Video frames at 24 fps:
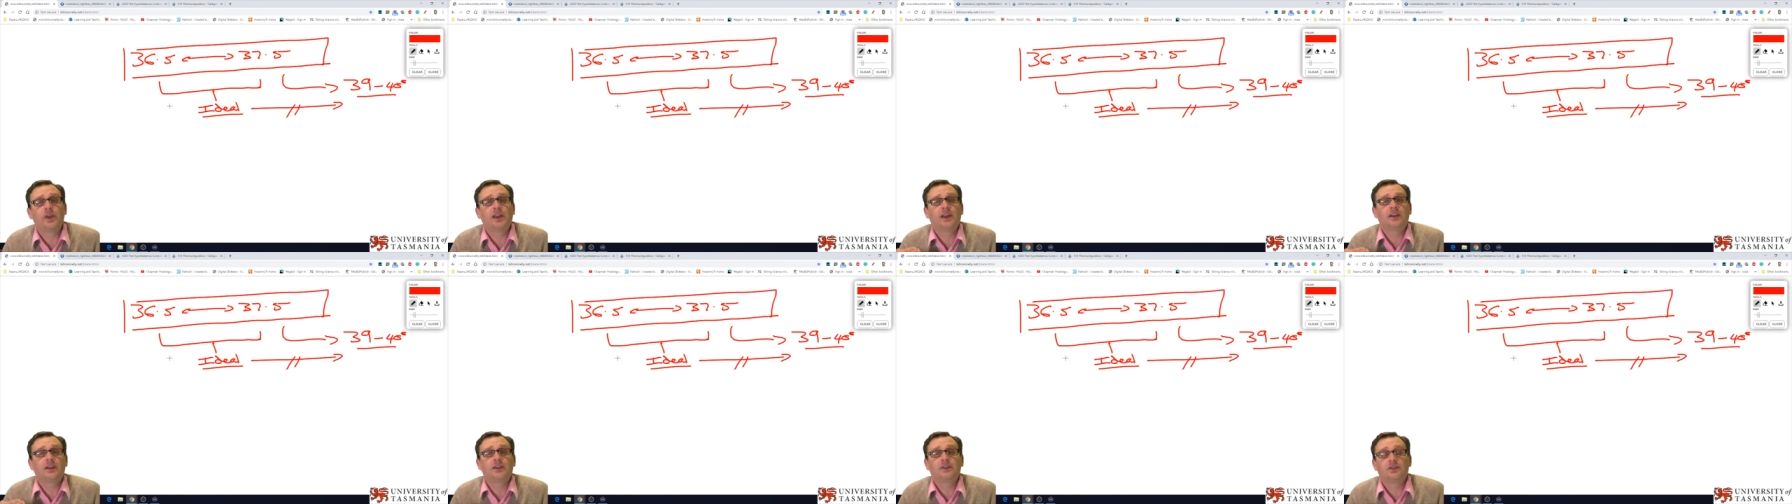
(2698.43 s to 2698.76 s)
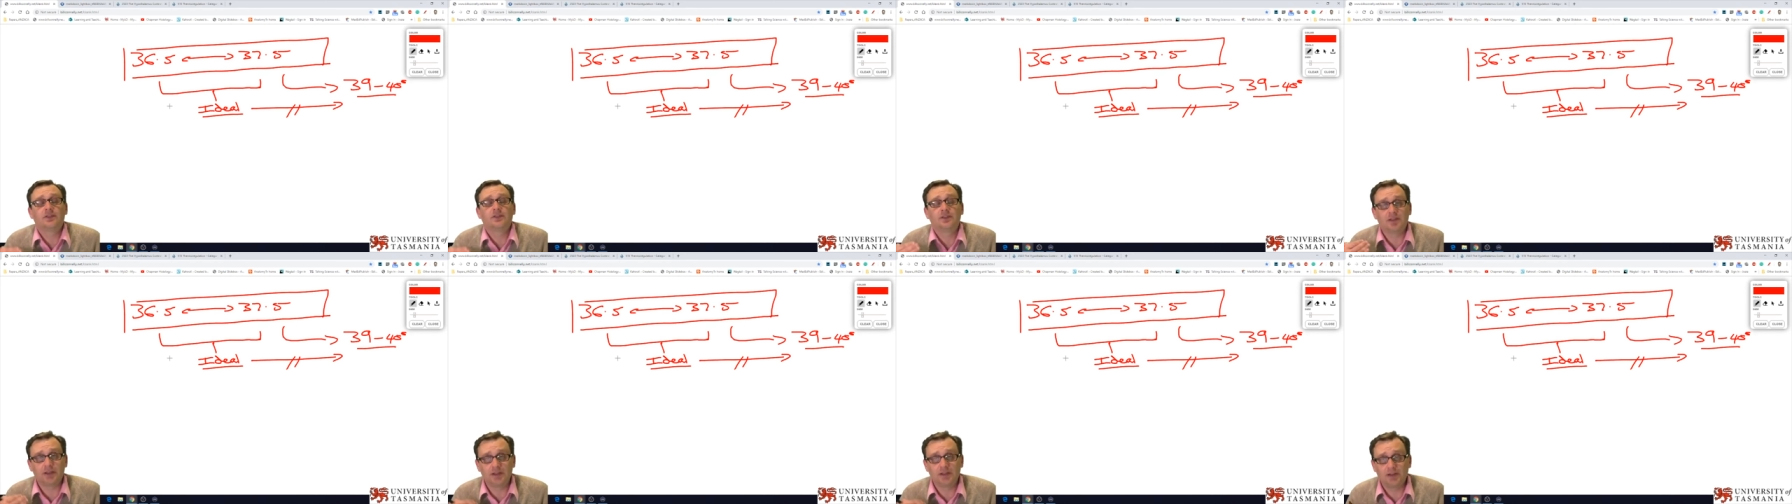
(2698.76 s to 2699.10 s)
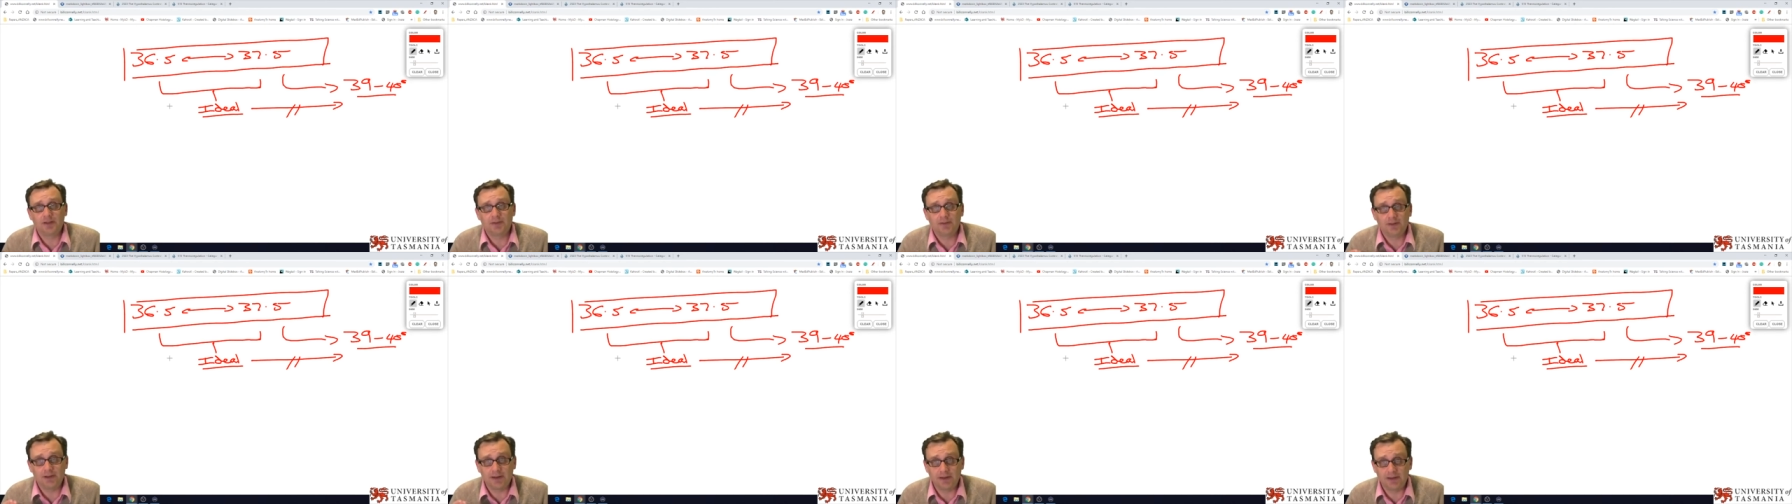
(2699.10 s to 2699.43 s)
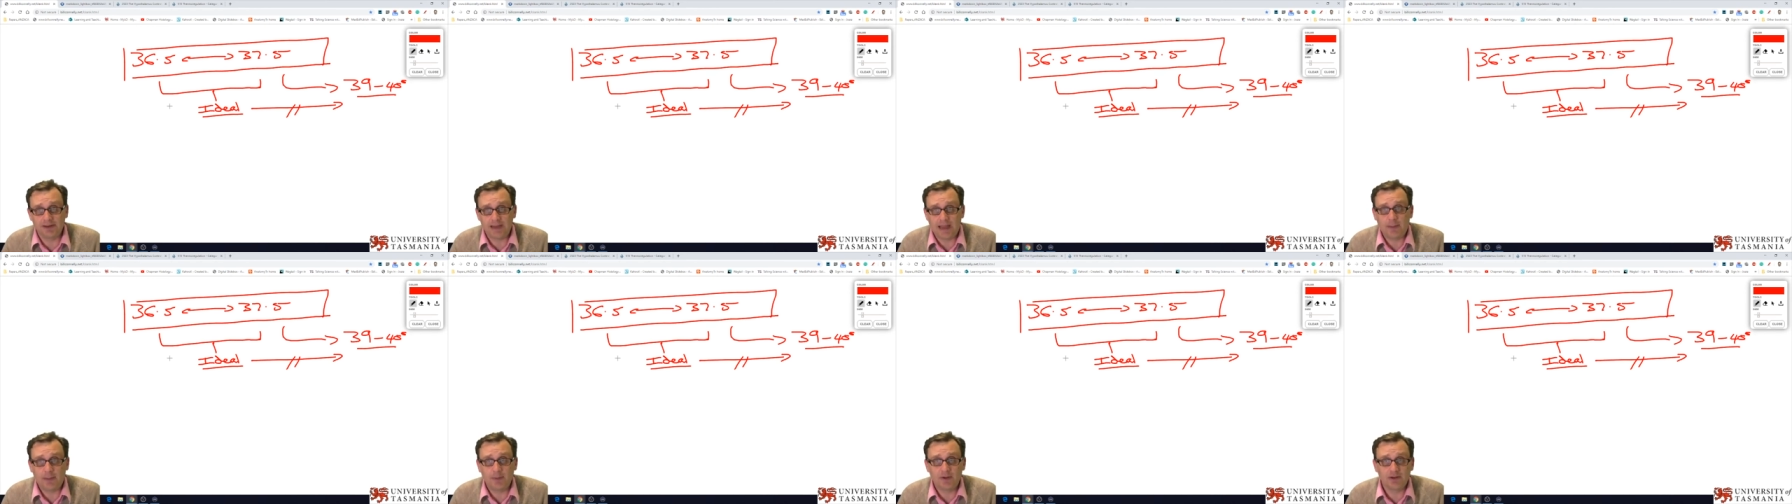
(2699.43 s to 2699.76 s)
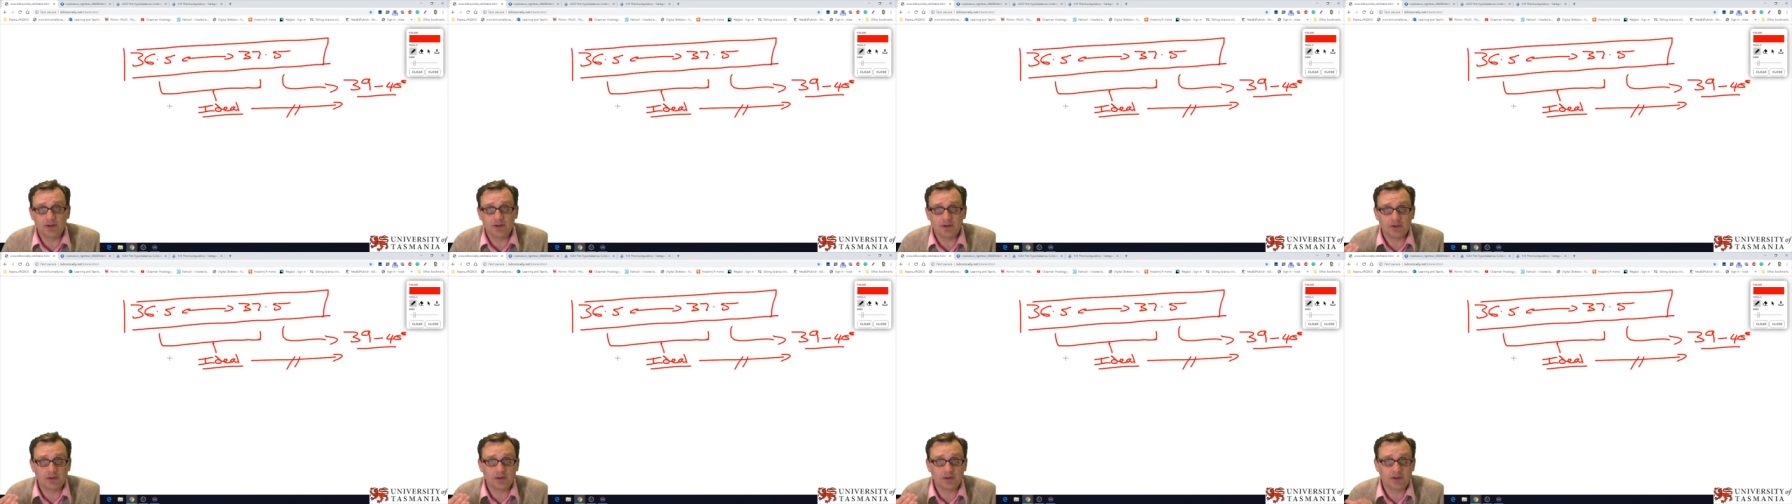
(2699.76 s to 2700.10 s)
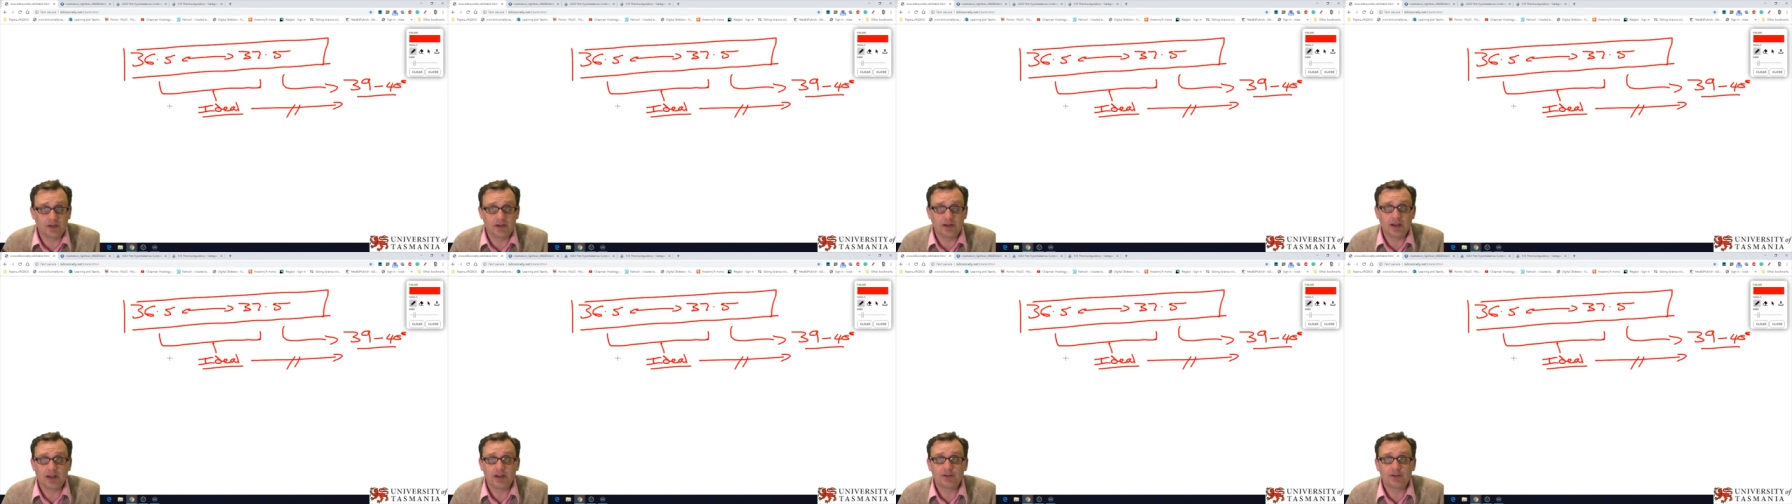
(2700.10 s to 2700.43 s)
before we get into significant
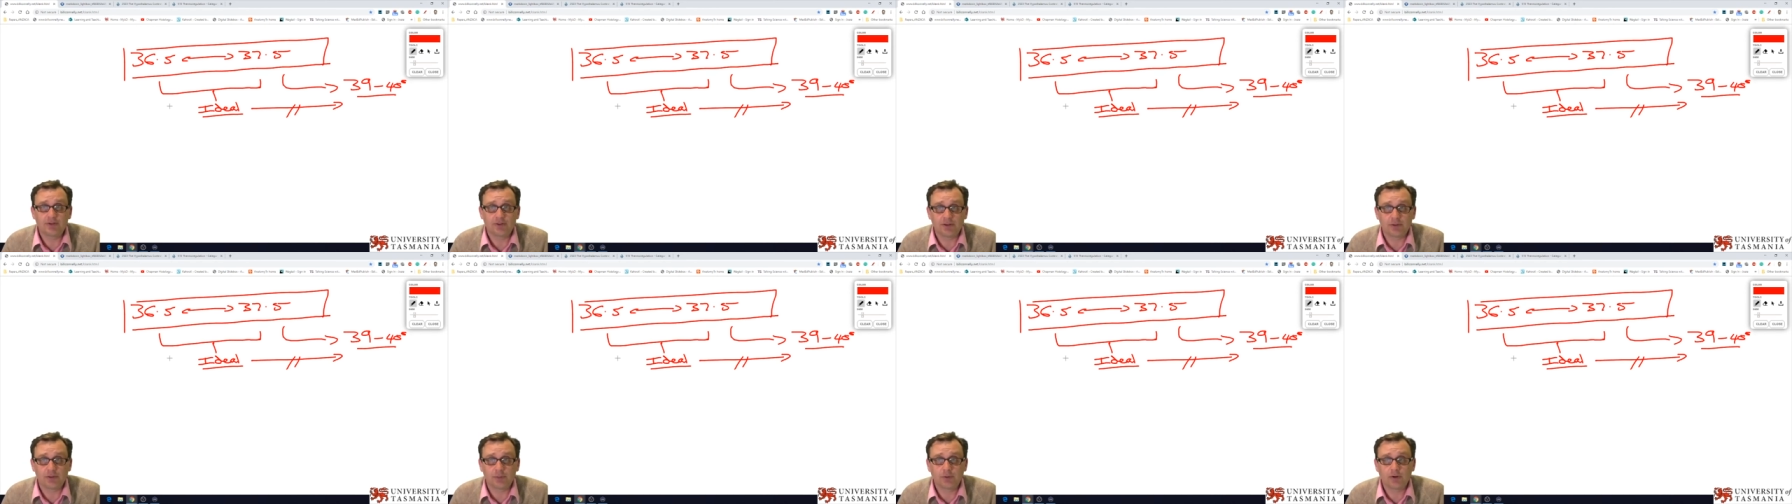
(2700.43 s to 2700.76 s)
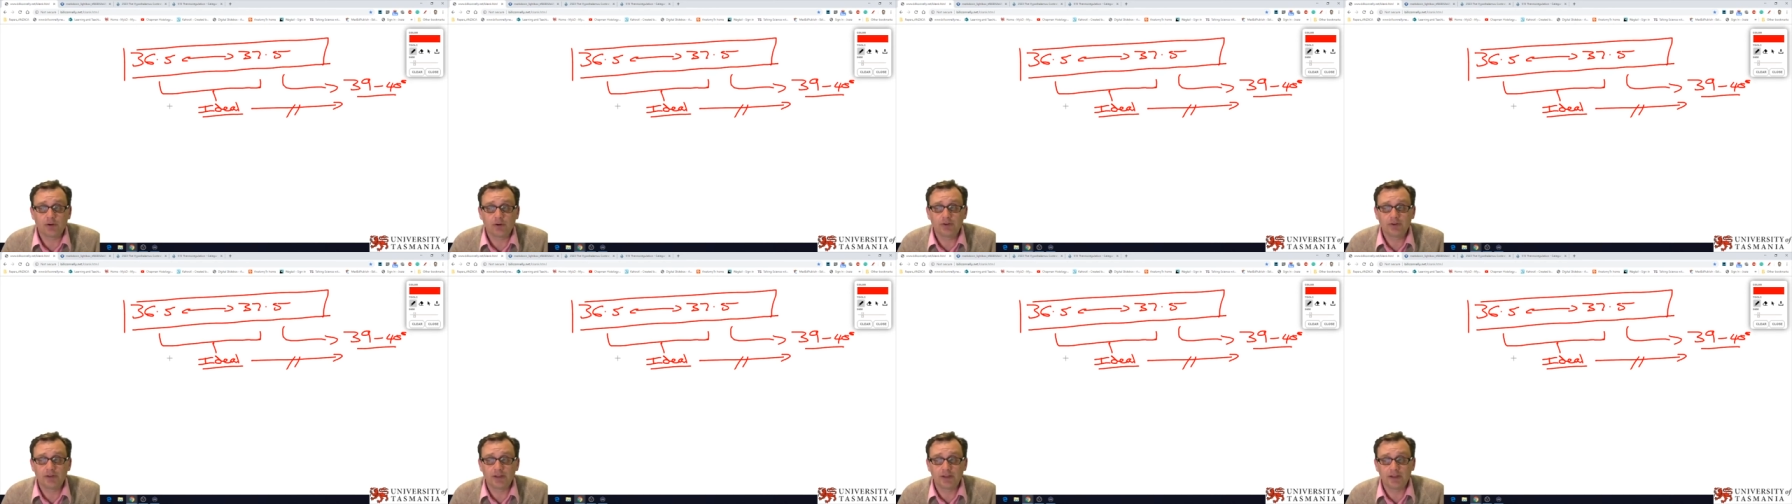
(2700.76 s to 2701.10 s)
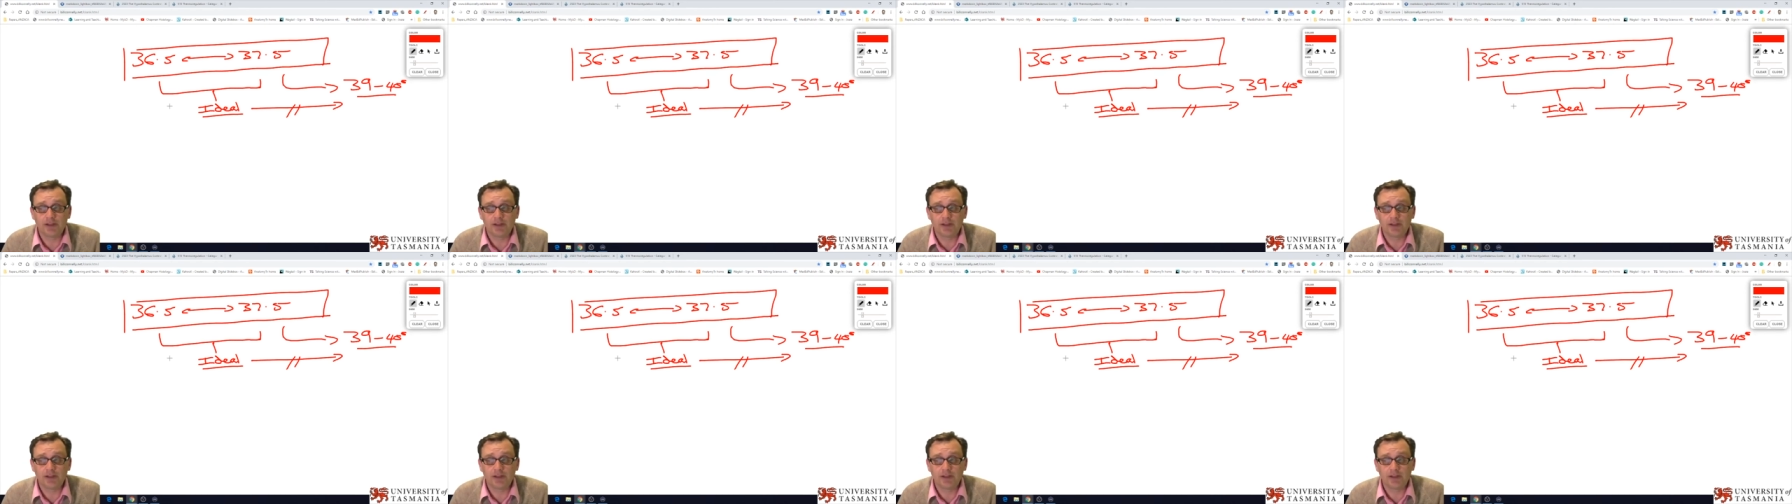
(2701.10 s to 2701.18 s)
damage and denaturing of